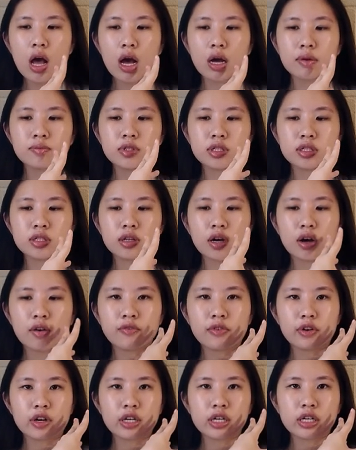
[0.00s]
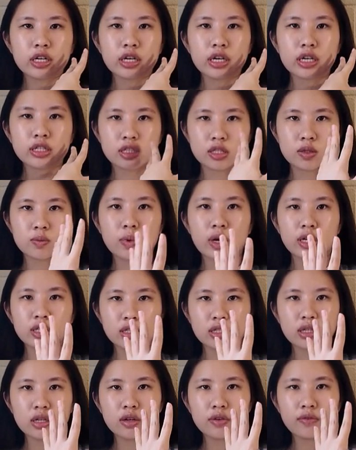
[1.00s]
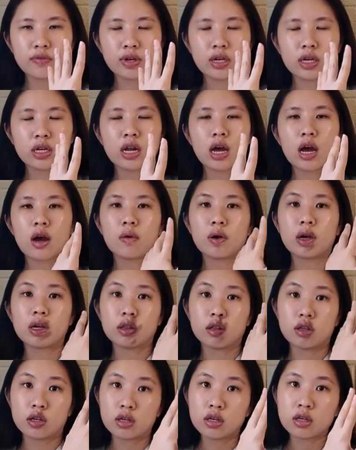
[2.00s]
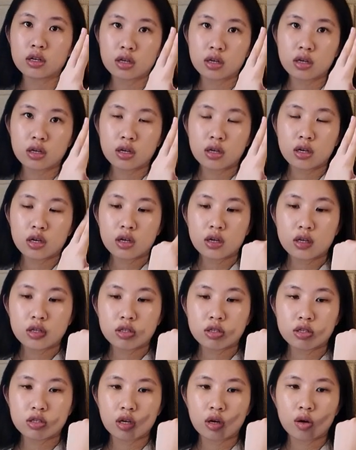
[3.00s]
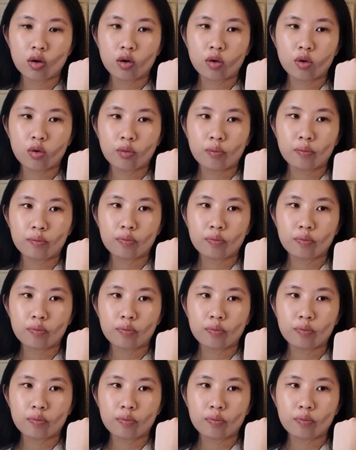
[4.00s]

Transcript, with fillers: I'm just not very expressive in how I look. So